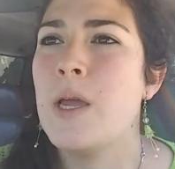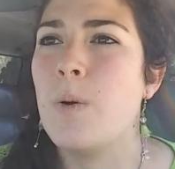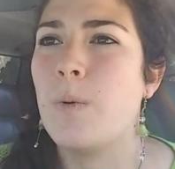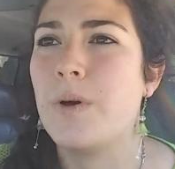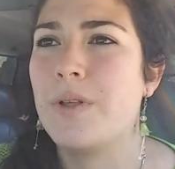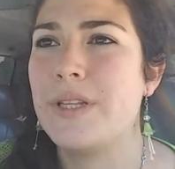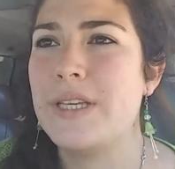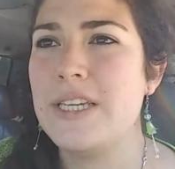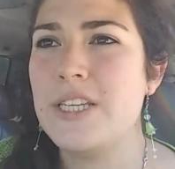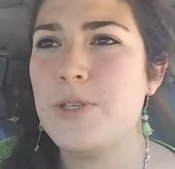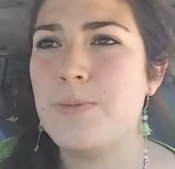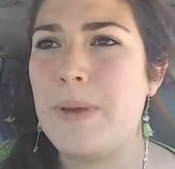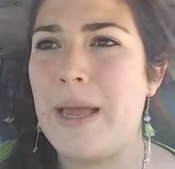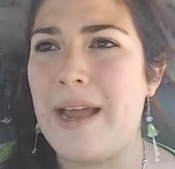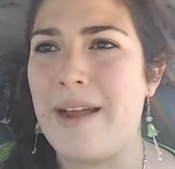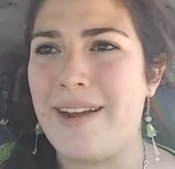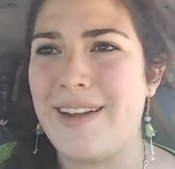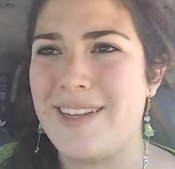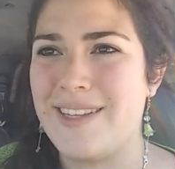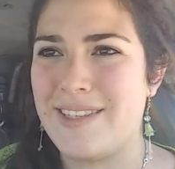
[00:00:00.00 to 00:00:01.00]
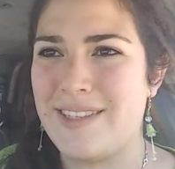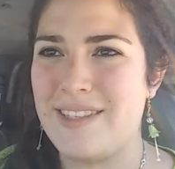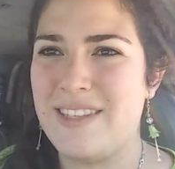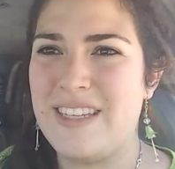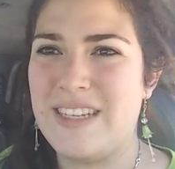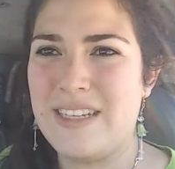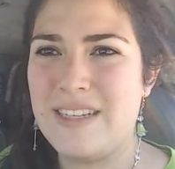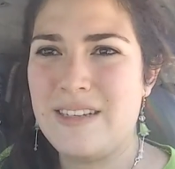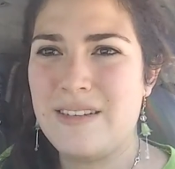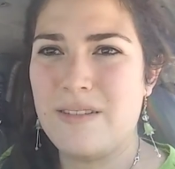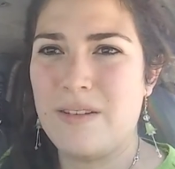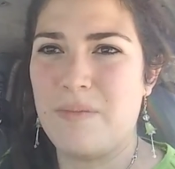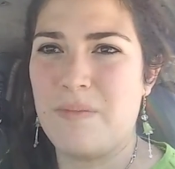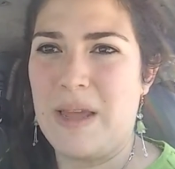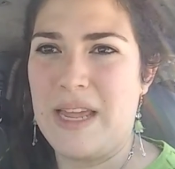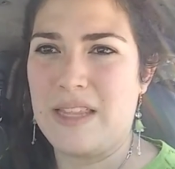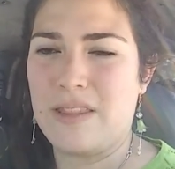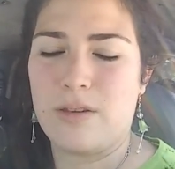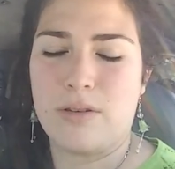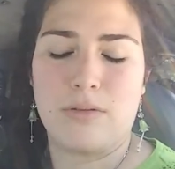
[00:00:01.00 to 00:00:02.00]
Well, these parents didn't
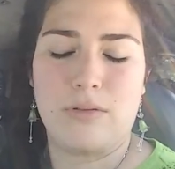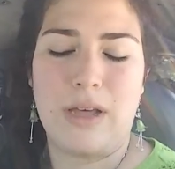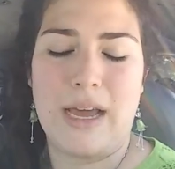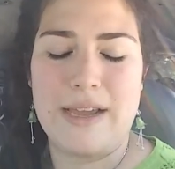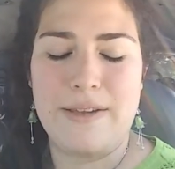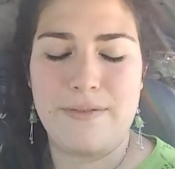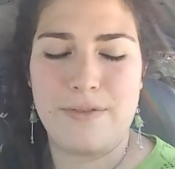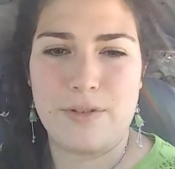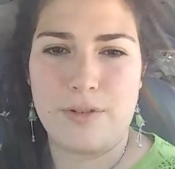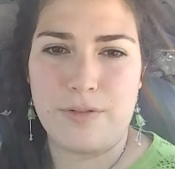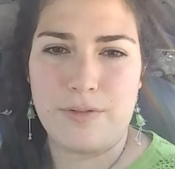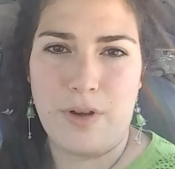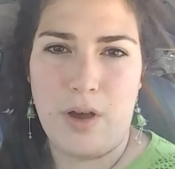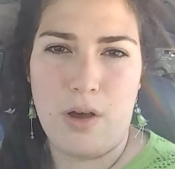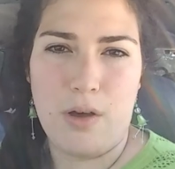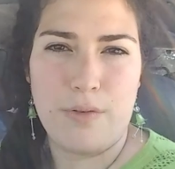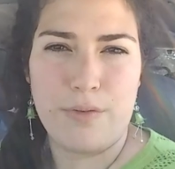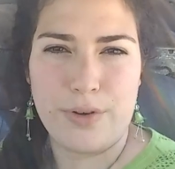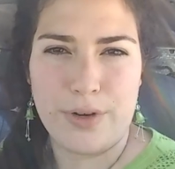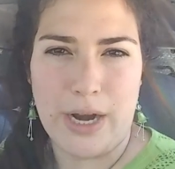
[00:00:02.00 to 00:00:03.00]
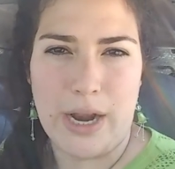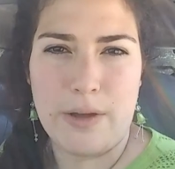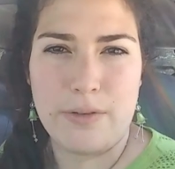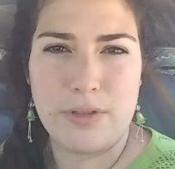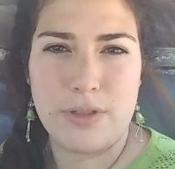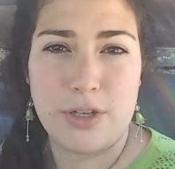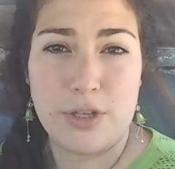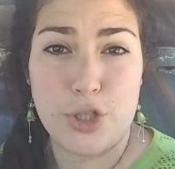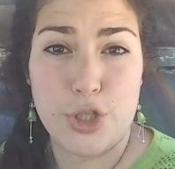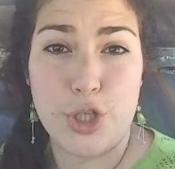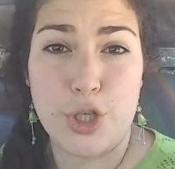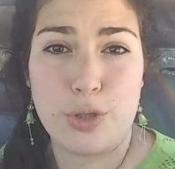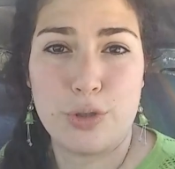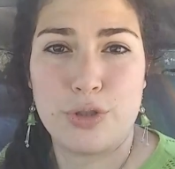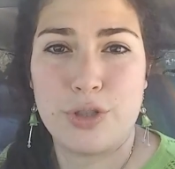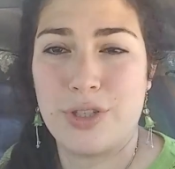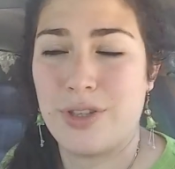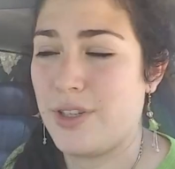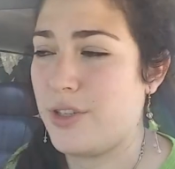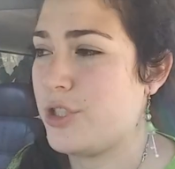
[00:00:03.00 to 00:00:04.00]
make their life revolve around their children.